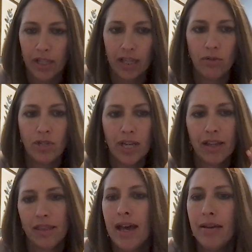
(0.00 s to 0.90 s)
Like, you
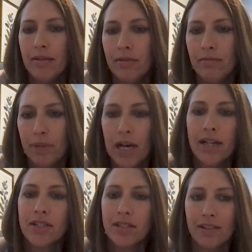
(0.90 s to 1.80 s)
check that
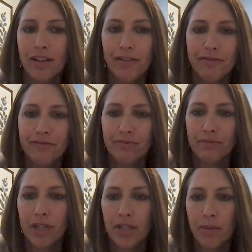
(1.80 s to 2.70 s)
box of
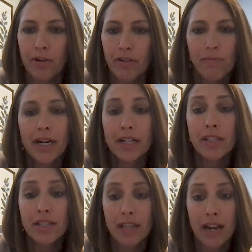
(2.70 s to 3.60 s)
a number of
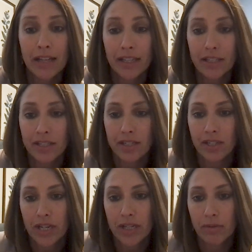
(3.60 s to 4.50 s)
boxes that I like to see
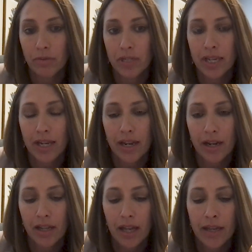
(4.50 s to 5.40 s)
checked when we take on a
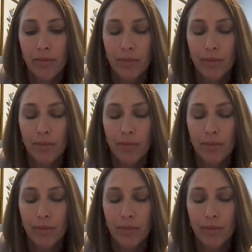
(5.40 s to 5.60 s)
client,